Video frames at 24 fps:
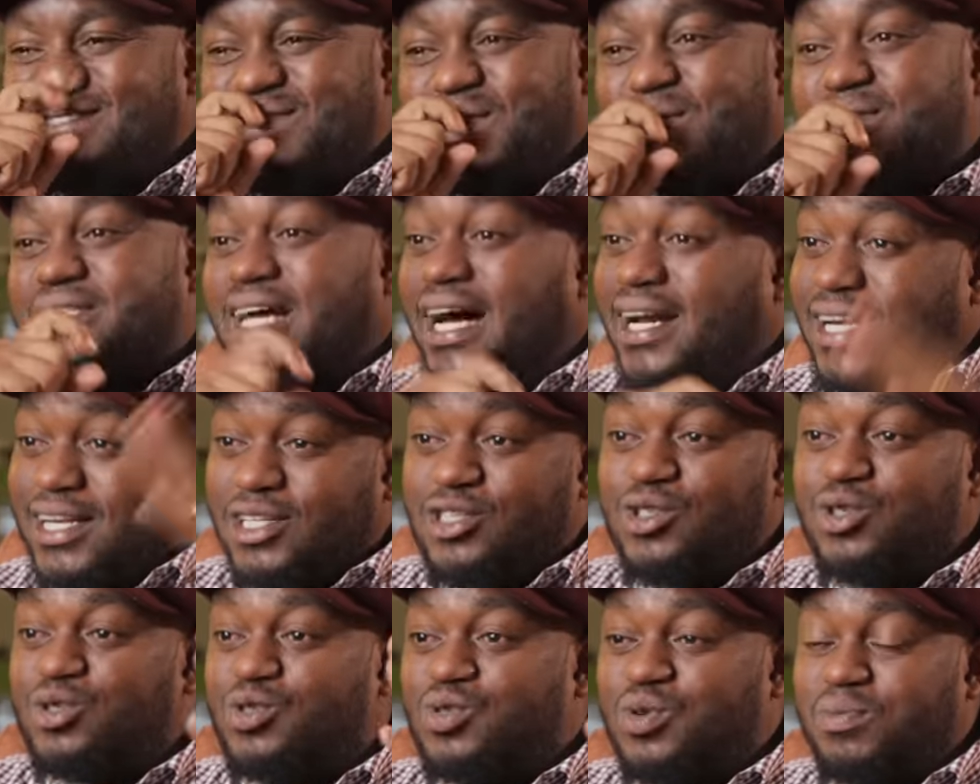So
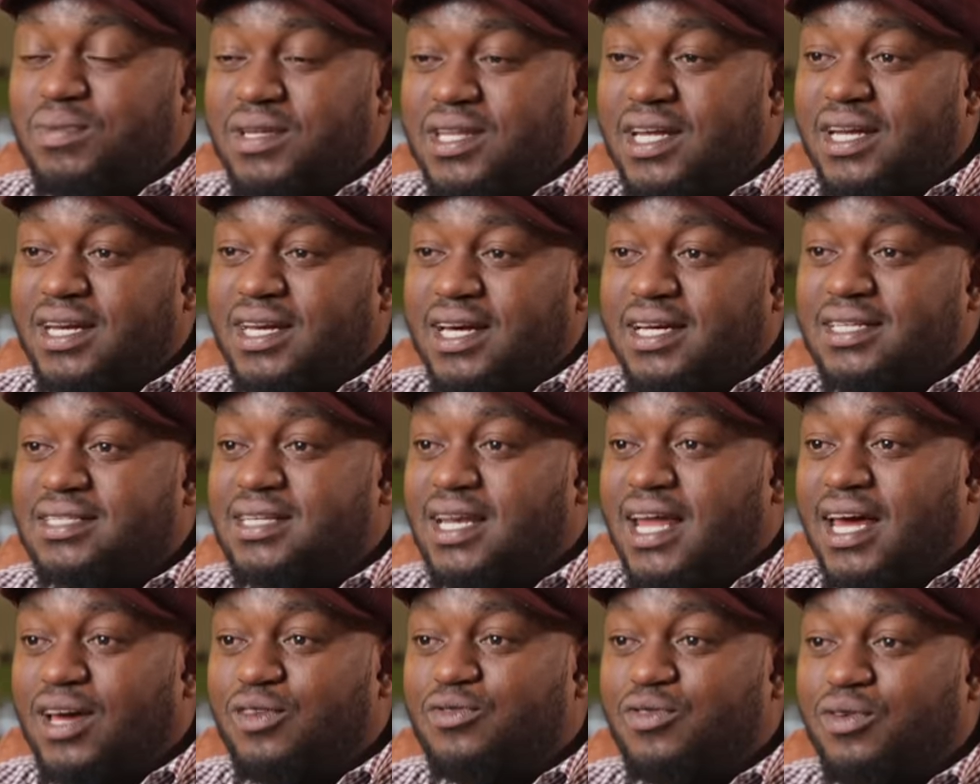Sundays used to be the days
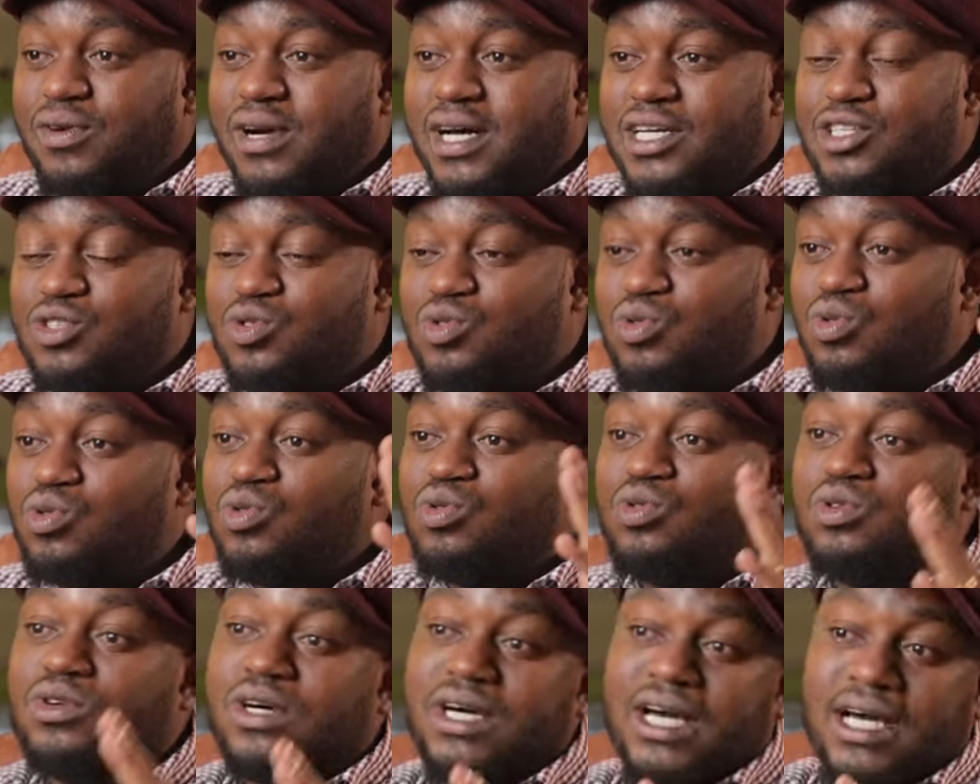like for us
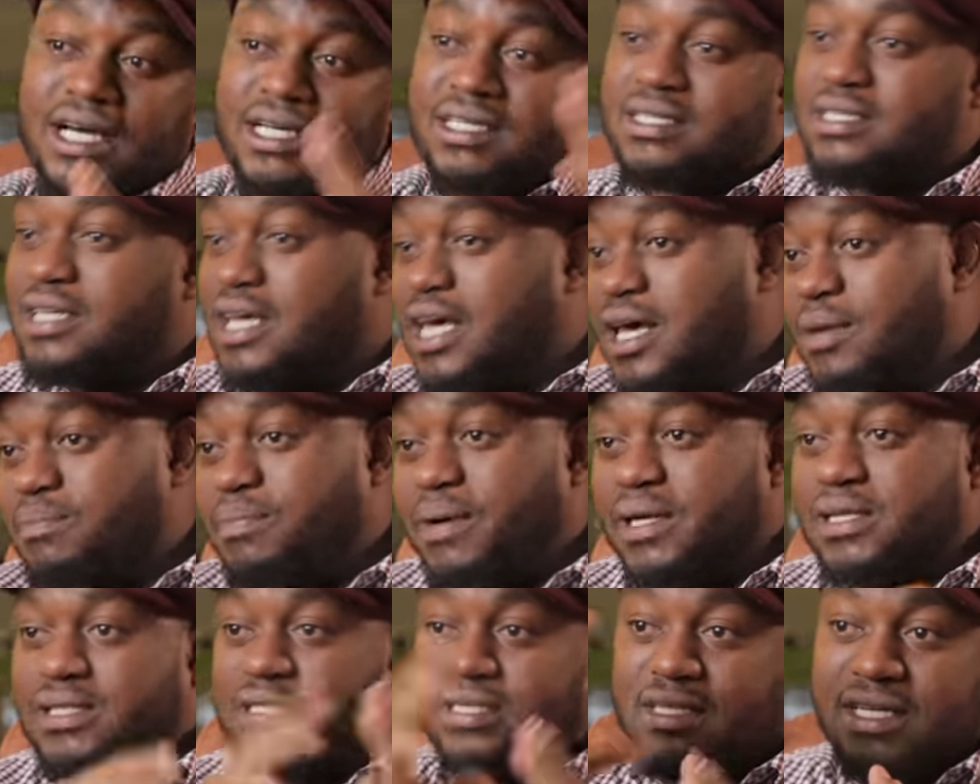to
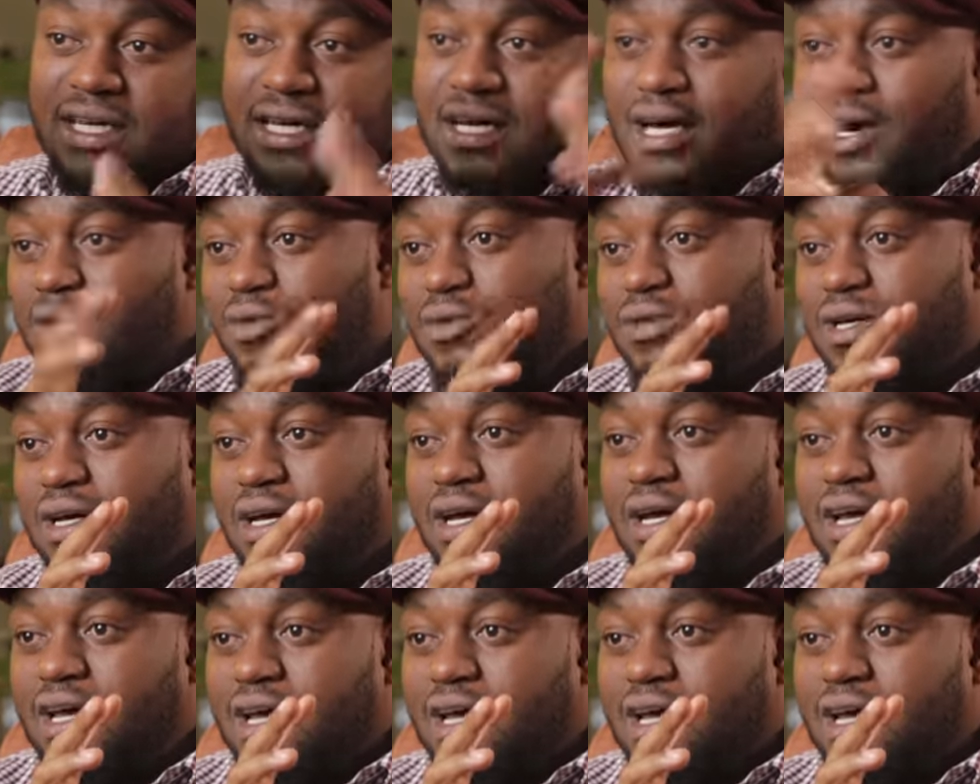escape and sneak out.